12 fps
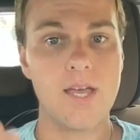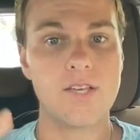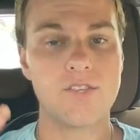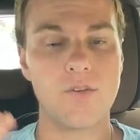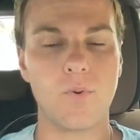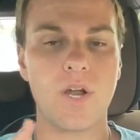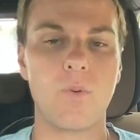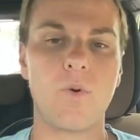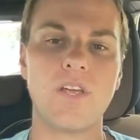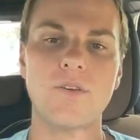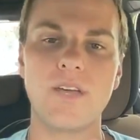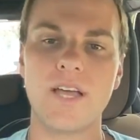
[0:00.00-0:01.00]
So what I
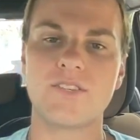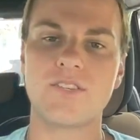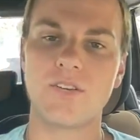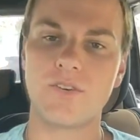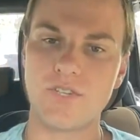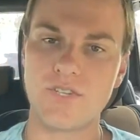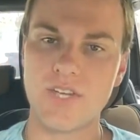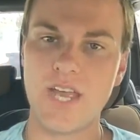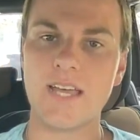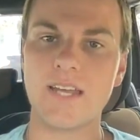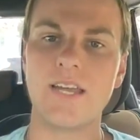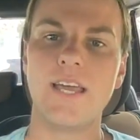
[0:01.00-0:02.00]
want you guys to
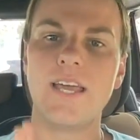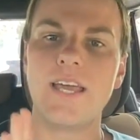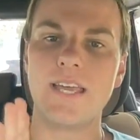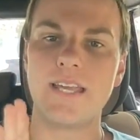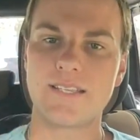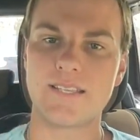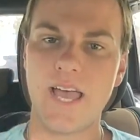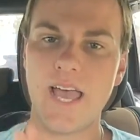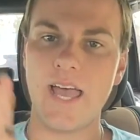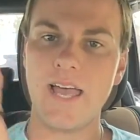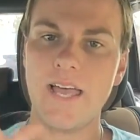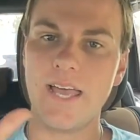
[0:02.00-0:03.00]
understand is
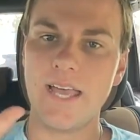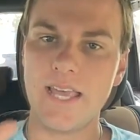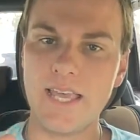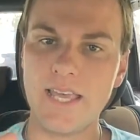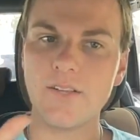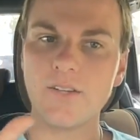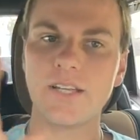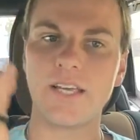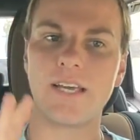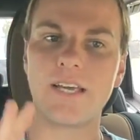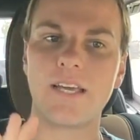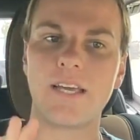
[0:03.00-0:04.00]
that
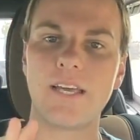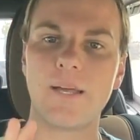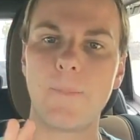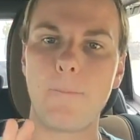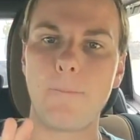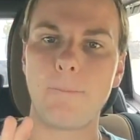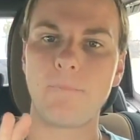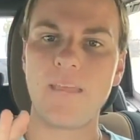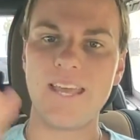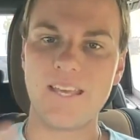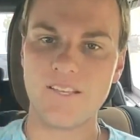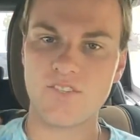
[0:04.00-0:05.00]
healing
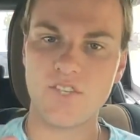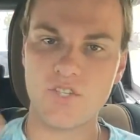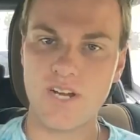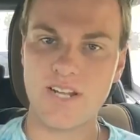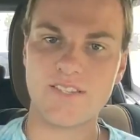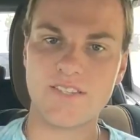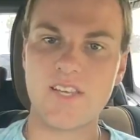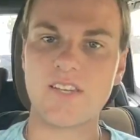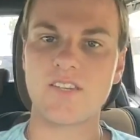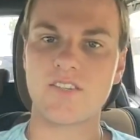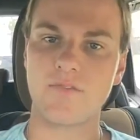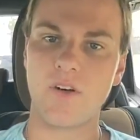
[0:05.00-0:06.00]
is the
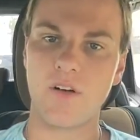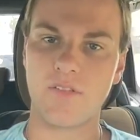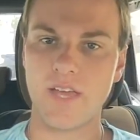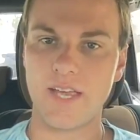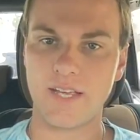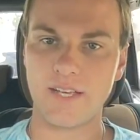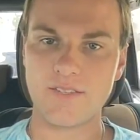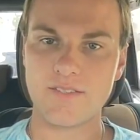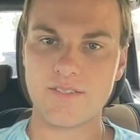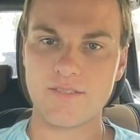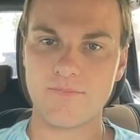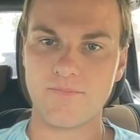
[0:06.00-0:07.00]
transcendence of all things.